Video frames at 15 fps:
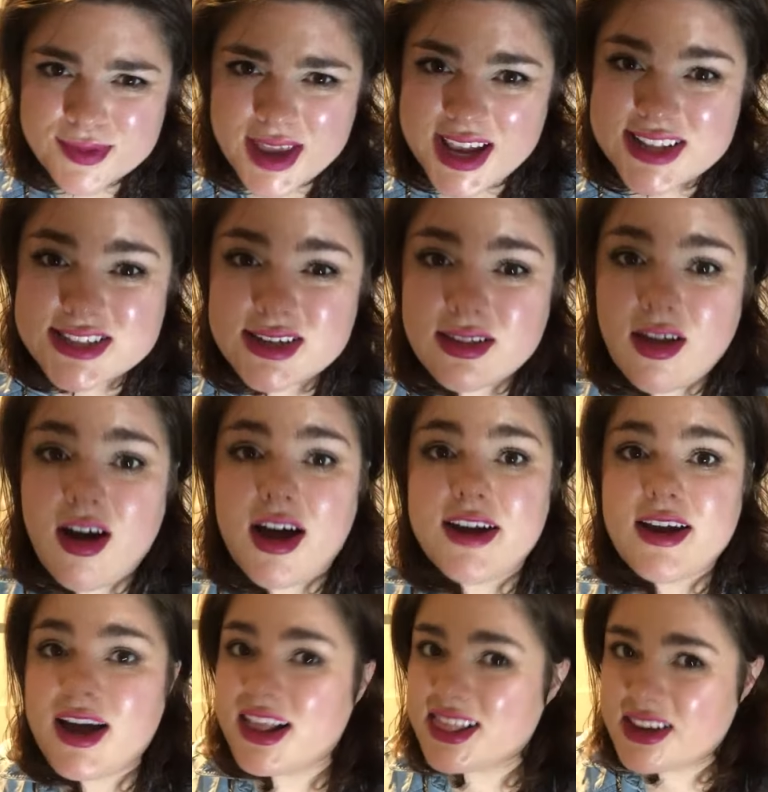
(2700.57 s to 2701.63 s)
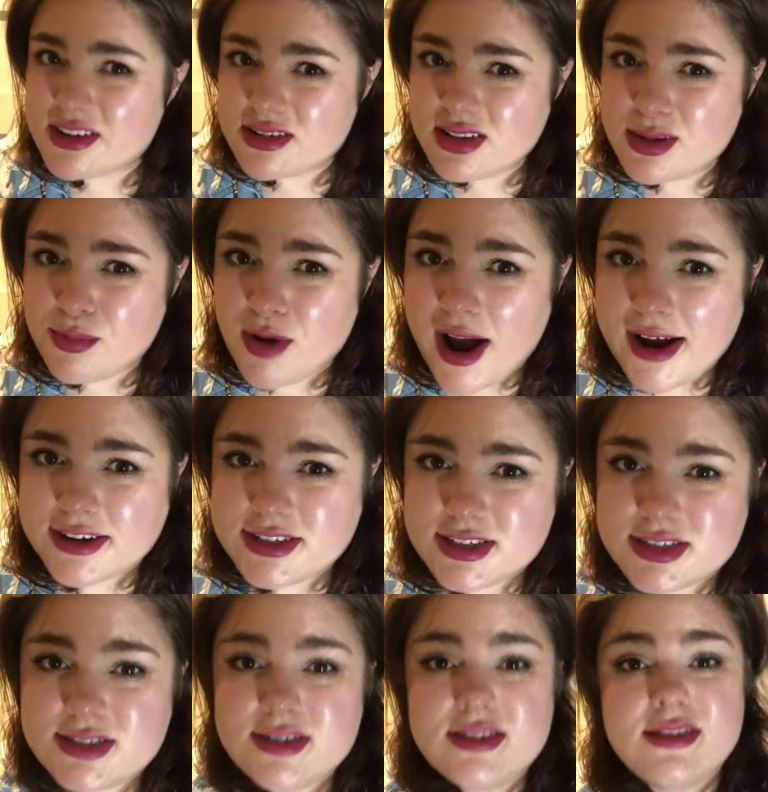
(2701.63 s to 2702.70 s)
It's a lot. I literally
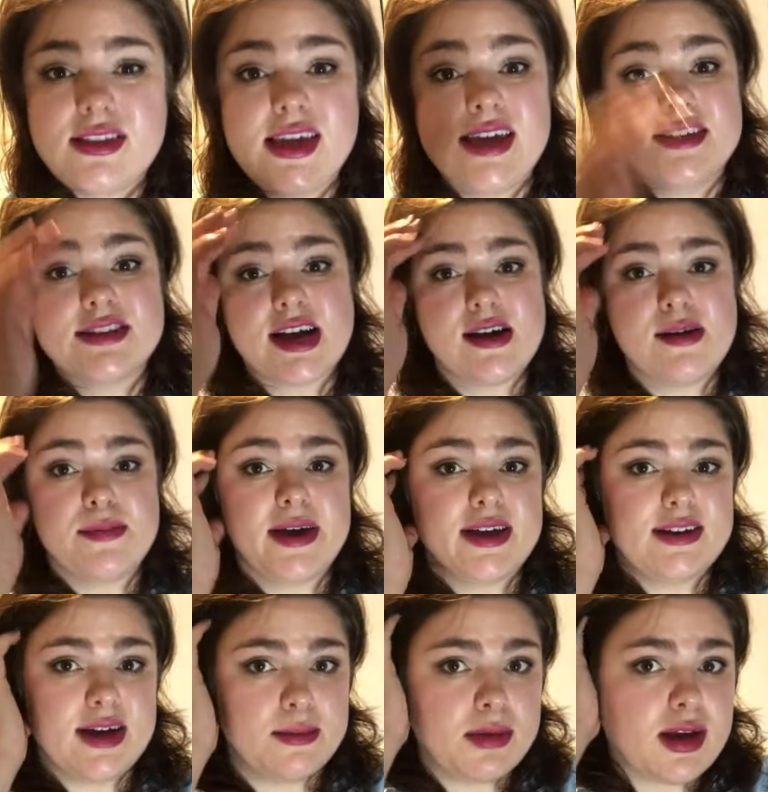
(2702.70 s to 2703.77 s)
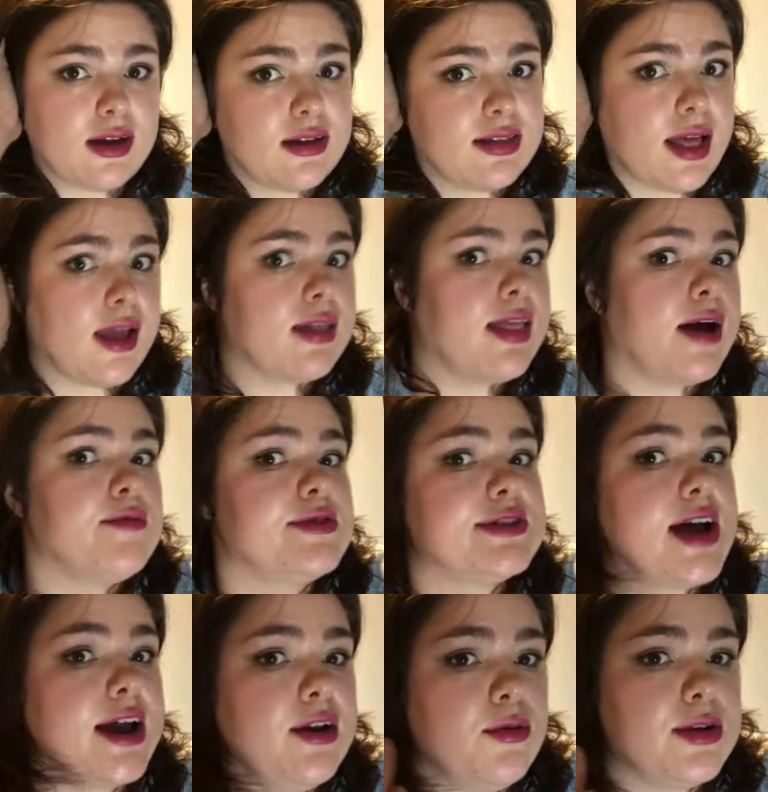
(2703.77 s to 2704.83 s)
practiced the entire pandemic. Like that was
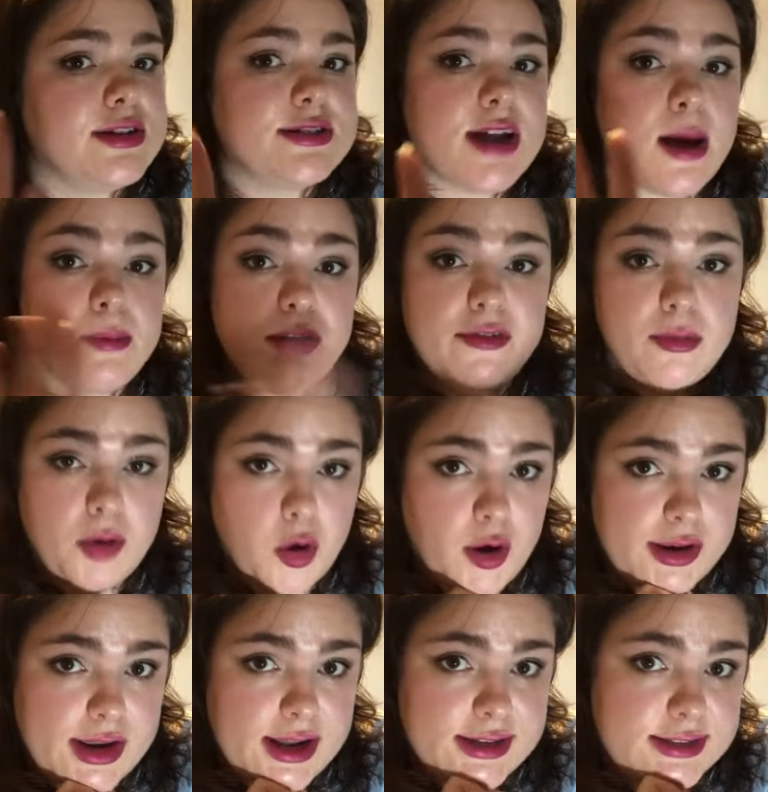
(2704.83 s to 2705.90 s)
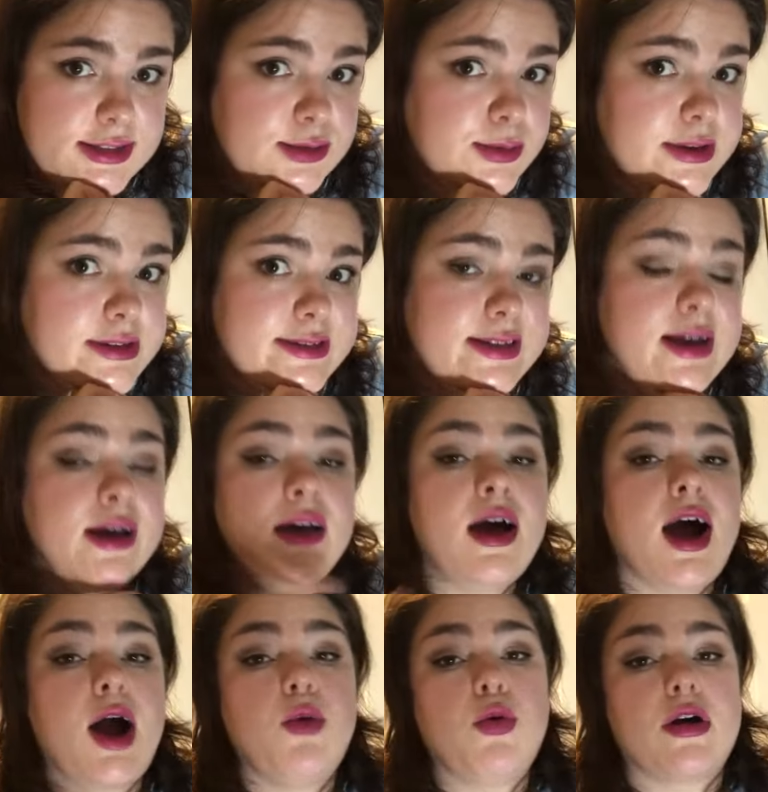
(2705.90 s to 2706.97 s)
kind of what stopped me from going nuts, was
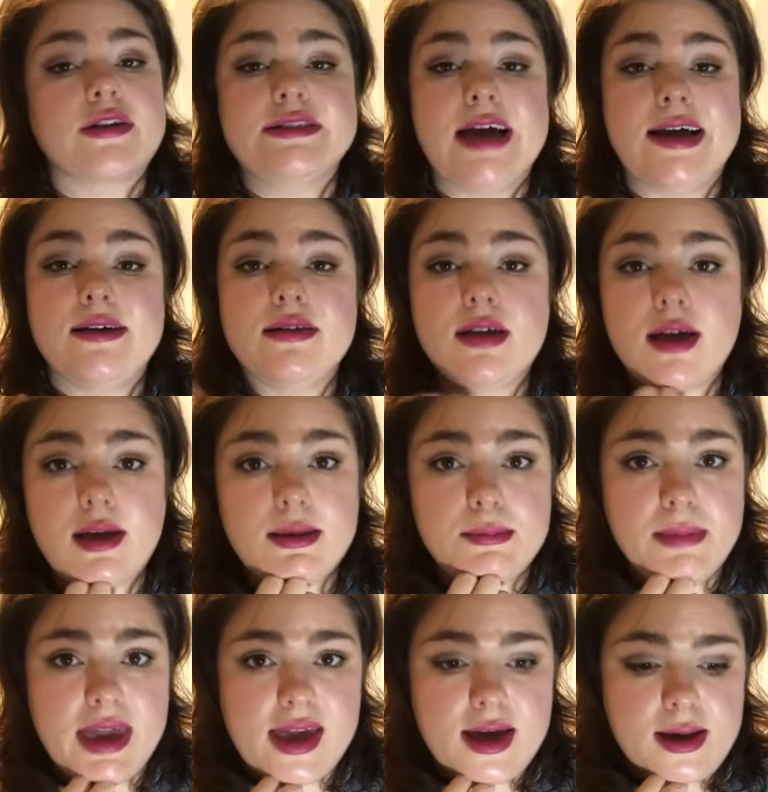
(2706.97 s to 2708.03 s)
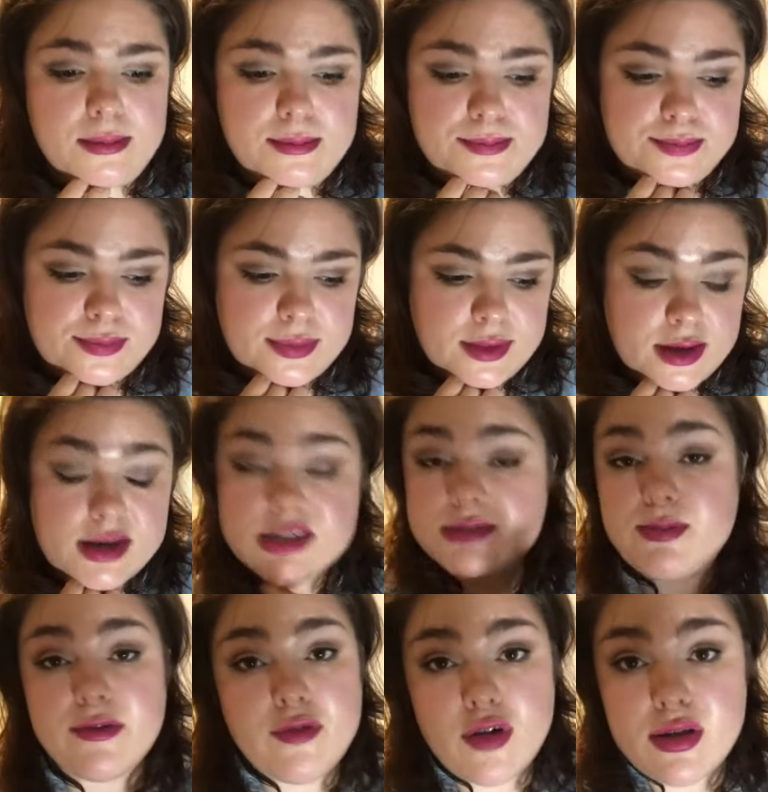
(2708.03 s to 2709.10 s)
I worked at makeup, because
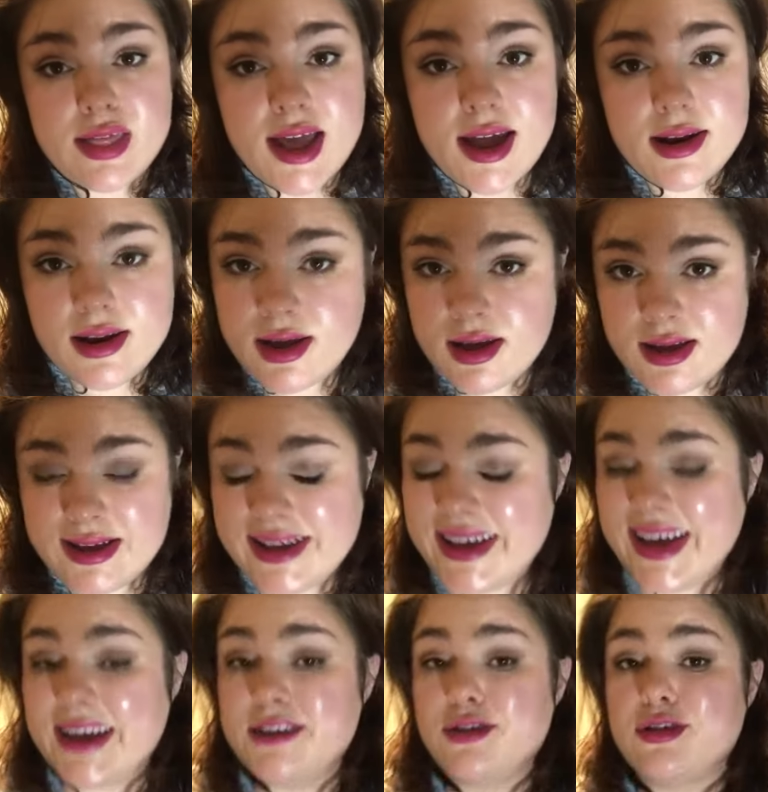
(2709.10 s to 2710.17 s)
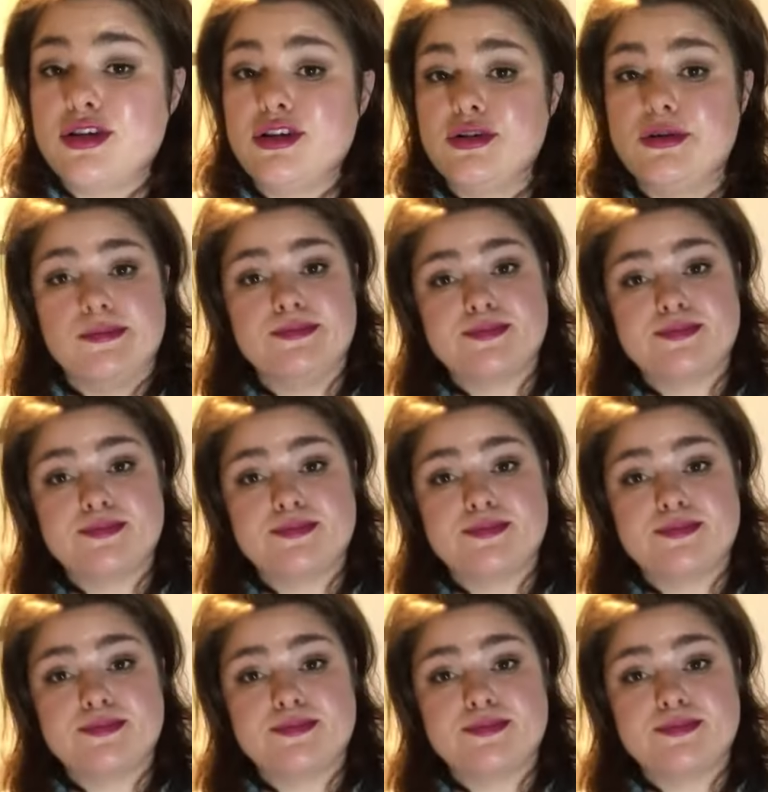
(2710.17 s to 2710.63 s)
before that I had no clue.